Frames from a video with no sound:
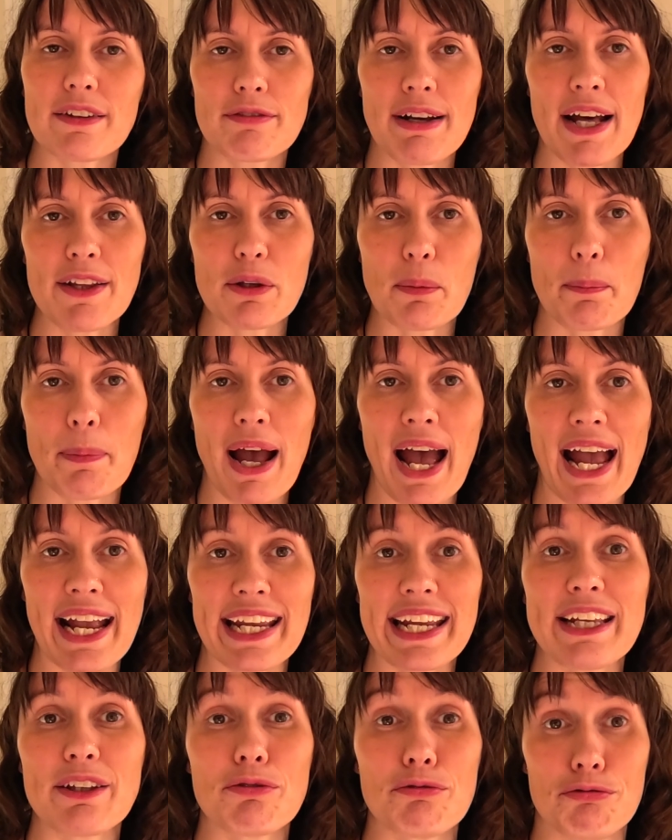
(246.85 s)
around the back
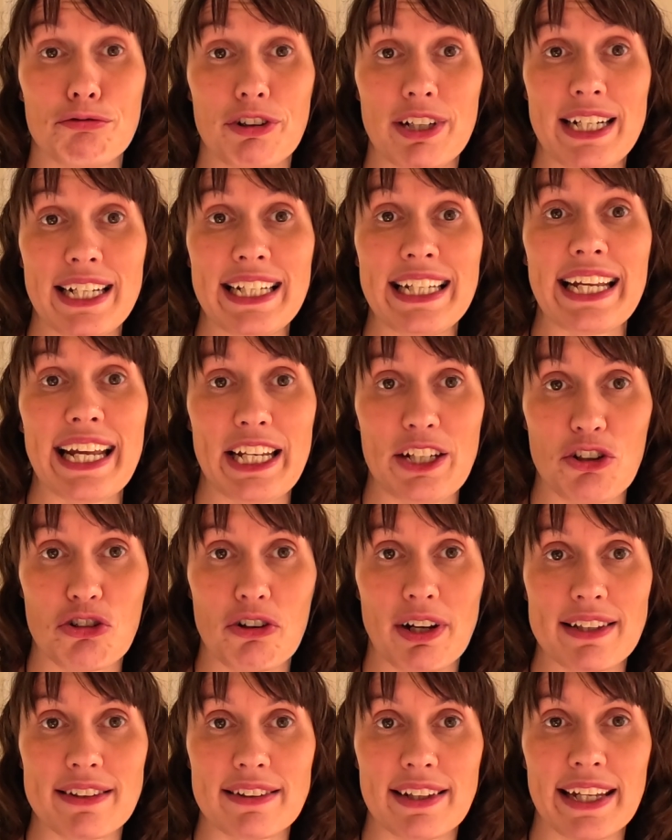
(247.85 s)
is really
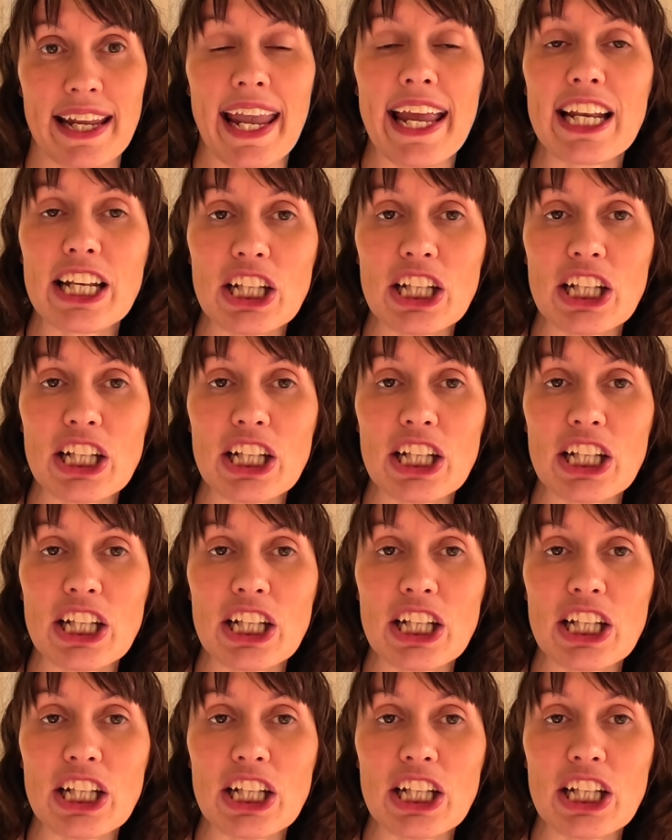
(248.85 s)
interesting. It